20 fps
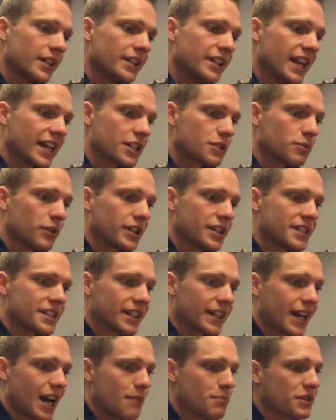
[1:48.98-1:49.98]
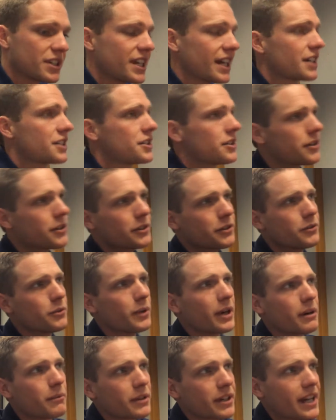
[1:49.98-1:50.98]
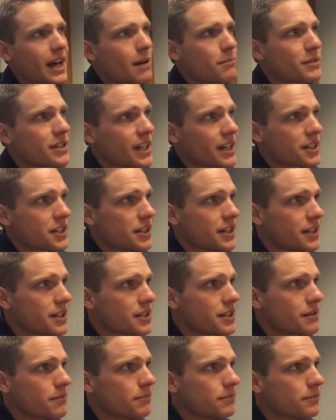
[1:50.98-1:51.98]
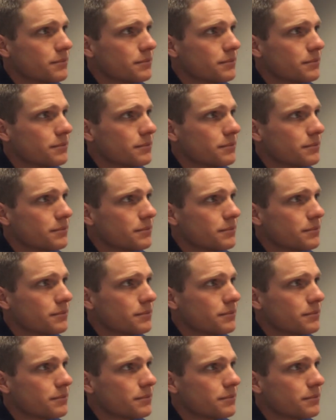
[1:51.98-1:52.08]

Next one is the gap protection. Are you aware what gap protection is?